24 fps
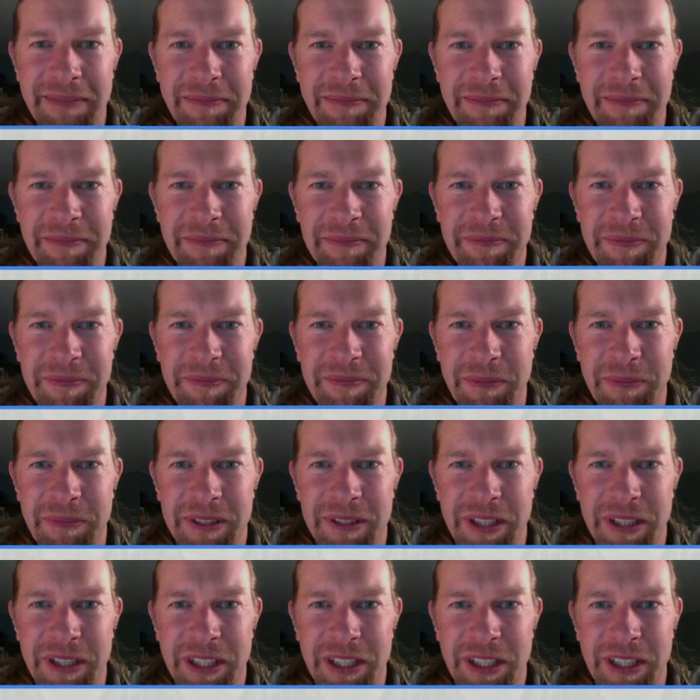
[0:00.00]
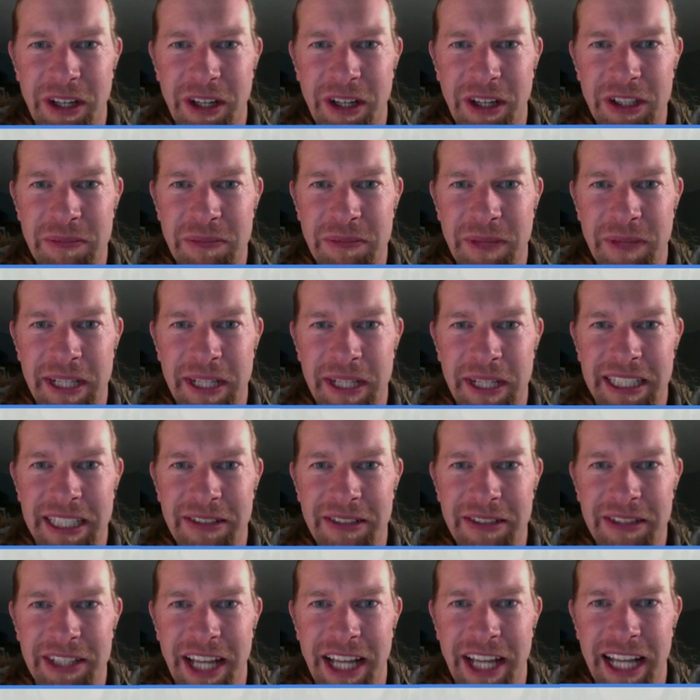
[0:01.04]
some good garden space
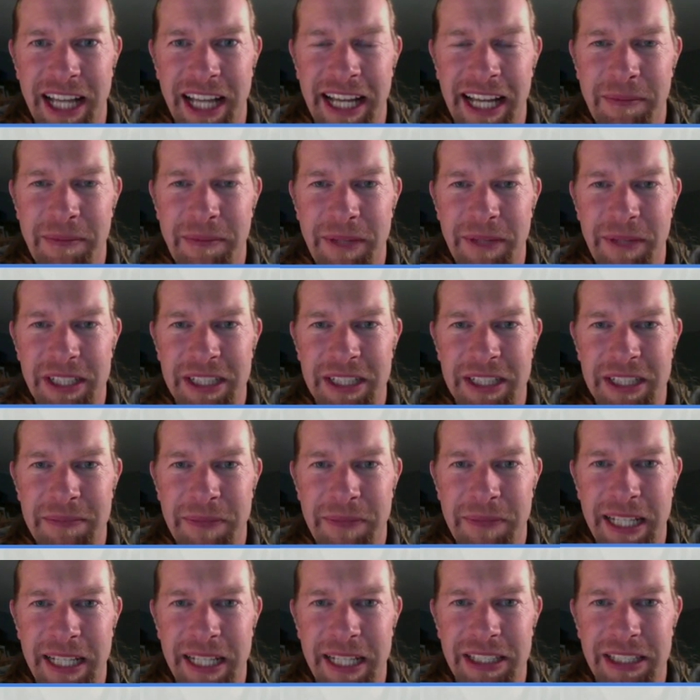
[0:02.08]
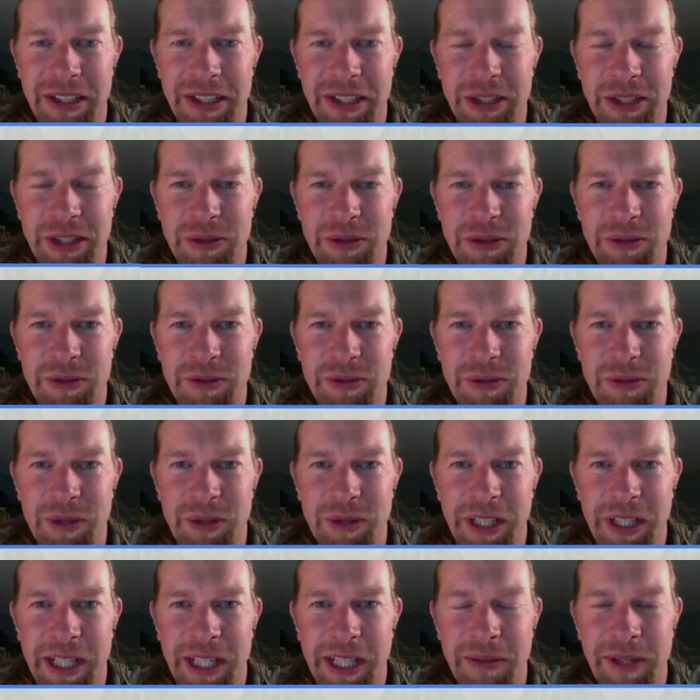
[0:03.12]
outside. How much space are you
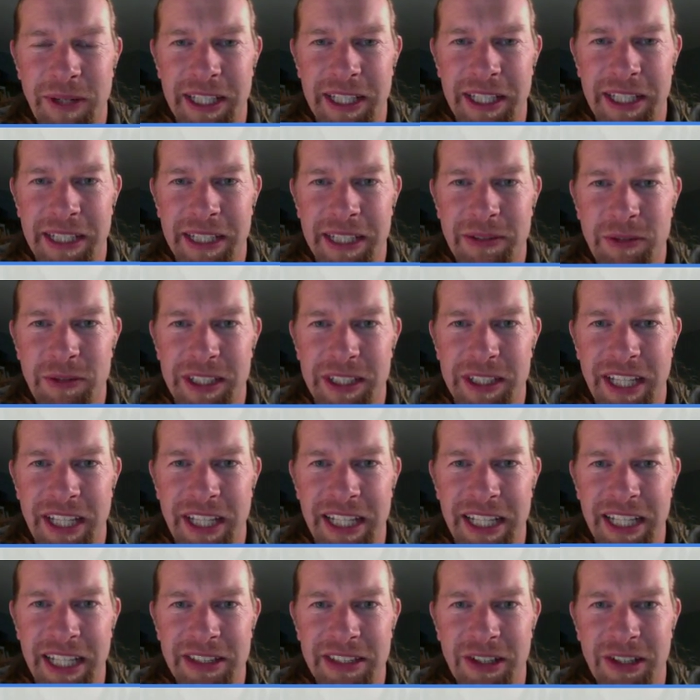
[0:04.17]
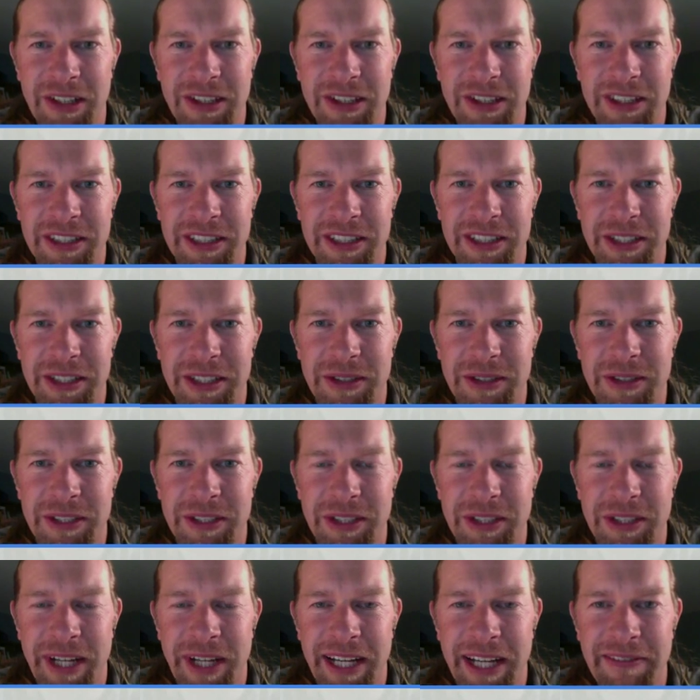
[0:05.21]
working with? Like, what size garden do
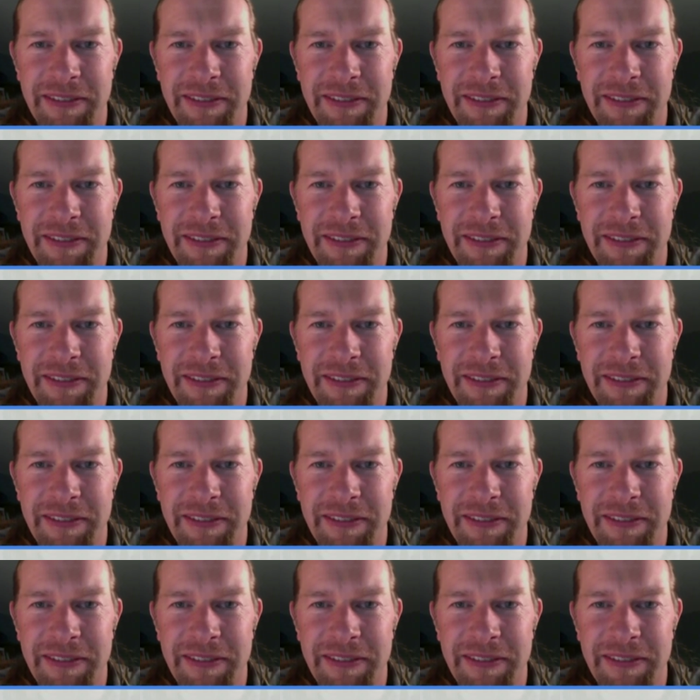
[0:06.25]
you have?